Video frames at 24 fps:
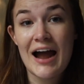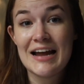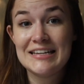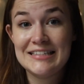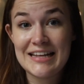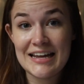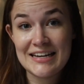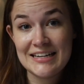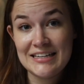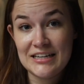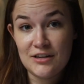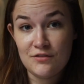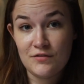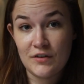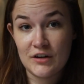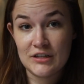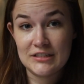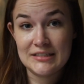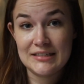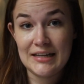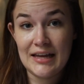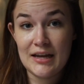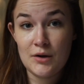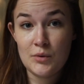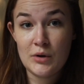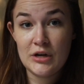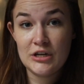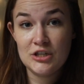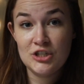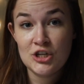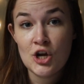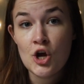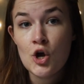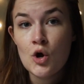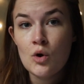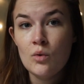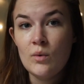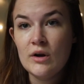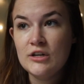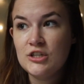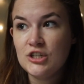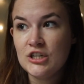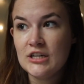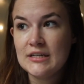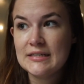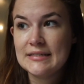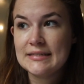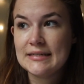identity-first language,
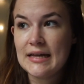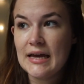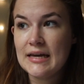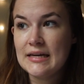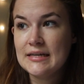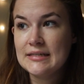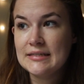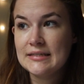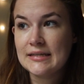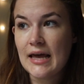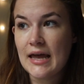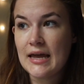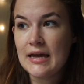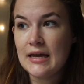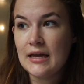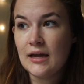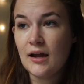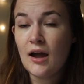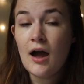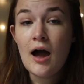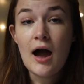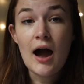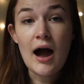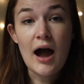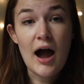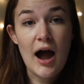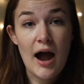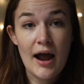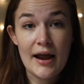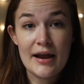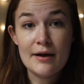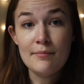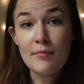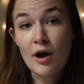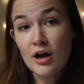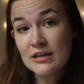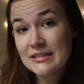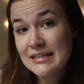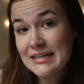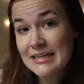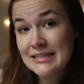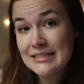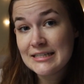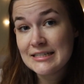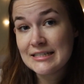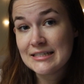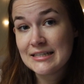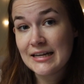which is like saying, I am
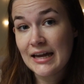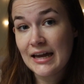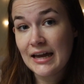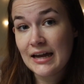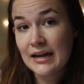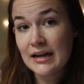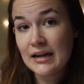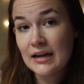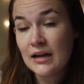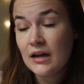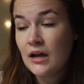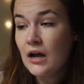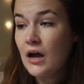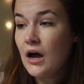autistic.